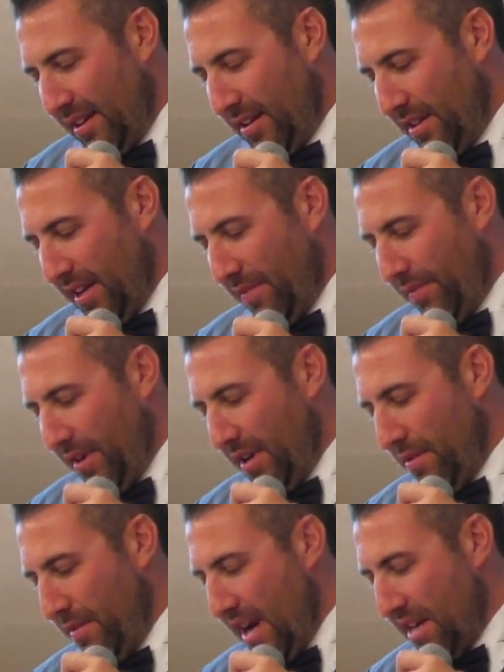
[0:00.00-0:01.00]
good thing for
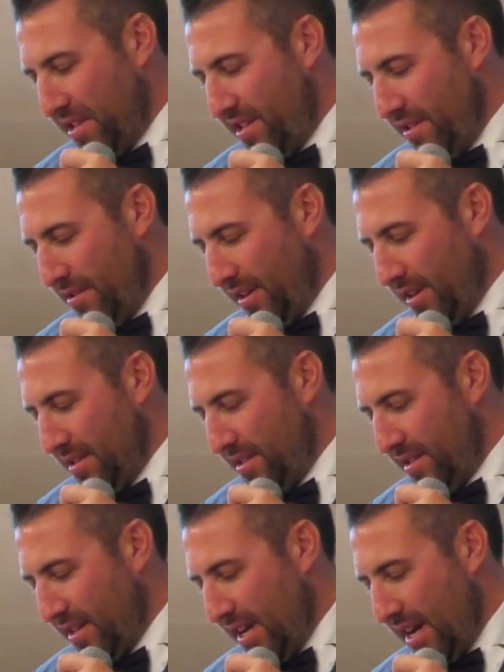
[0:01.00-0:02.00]
you, Rach, too, because
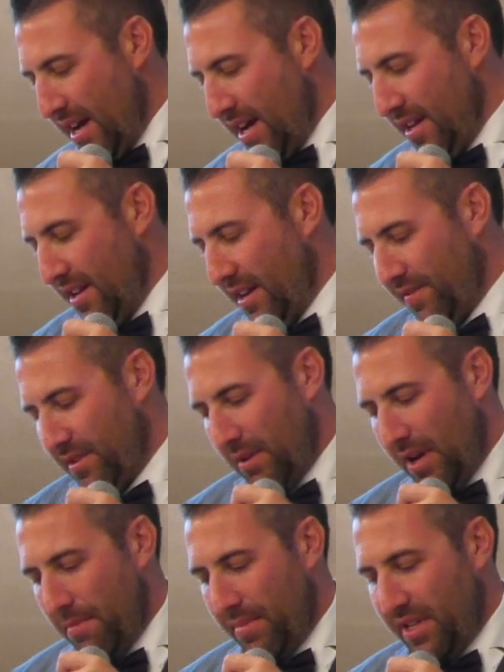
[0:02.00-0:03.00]
you'd have some
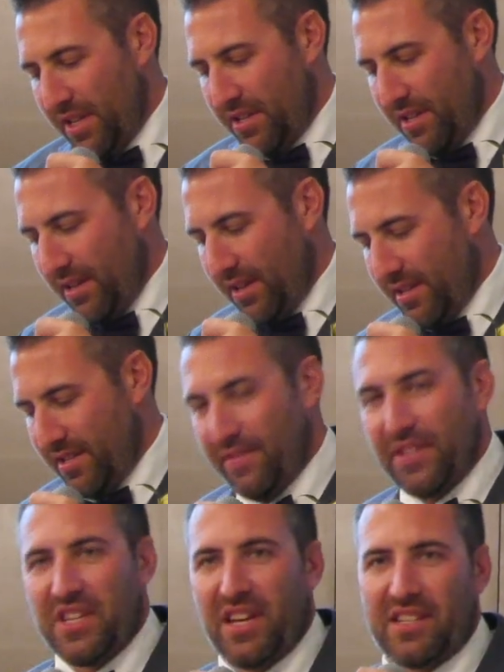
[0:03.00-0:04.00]
competition because
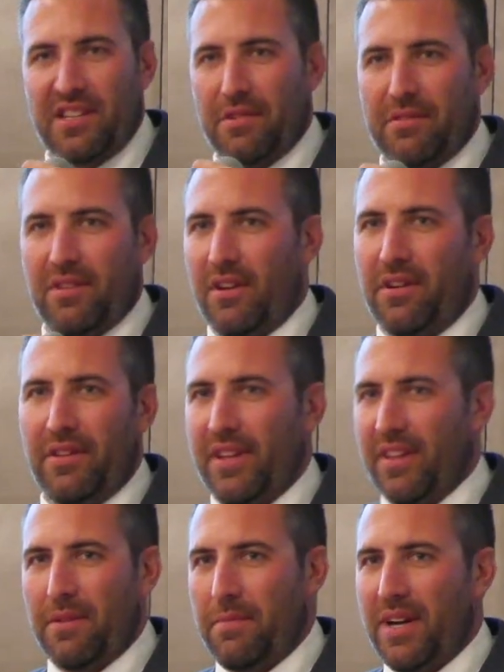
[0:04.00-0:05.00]
he checks out all the
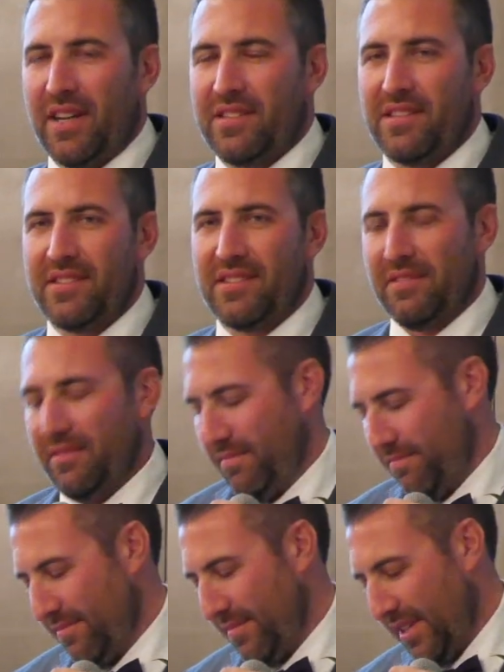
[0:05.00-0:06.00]
other boxes. So
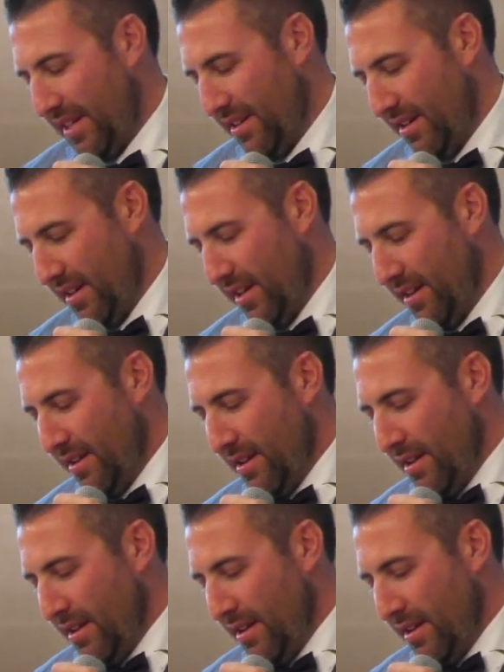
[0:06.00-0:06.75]
good on that.